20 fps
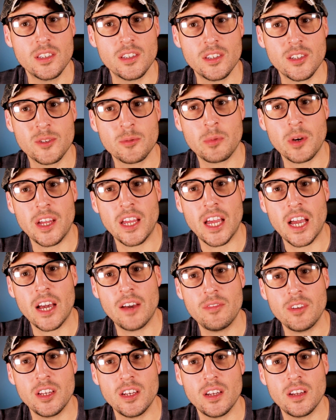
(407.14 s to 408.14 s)
despite
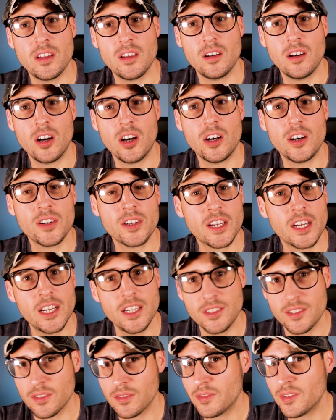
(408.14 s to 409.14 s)
having all
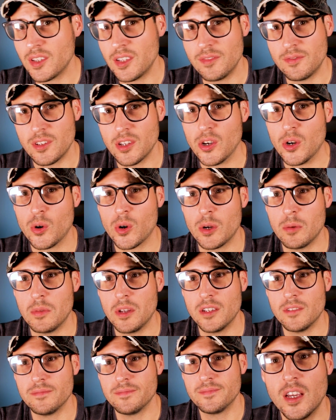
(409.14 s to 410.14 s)
kinds of safety
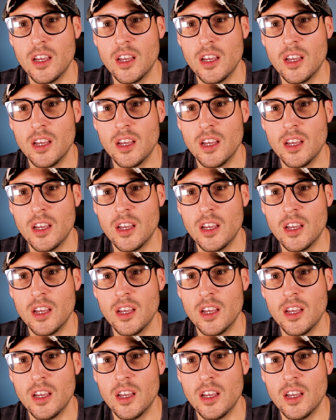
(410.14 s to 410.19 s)
equipment.